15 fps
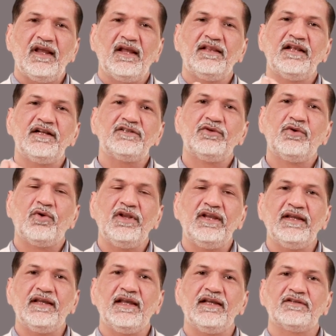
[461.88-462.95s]
and there is no
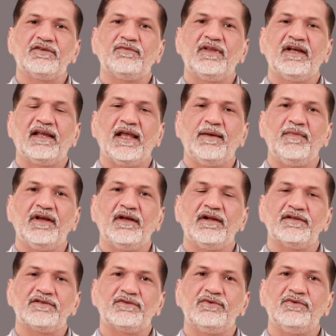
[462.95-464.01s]
leakage of the
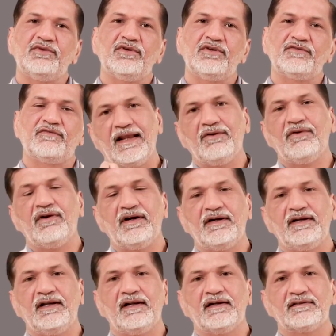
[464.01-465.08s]
chemicals through those annular
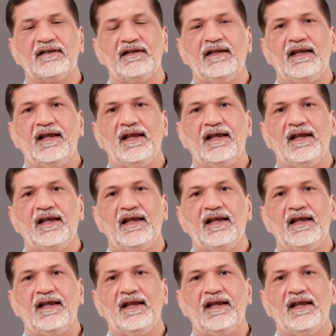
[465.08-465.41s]
tears,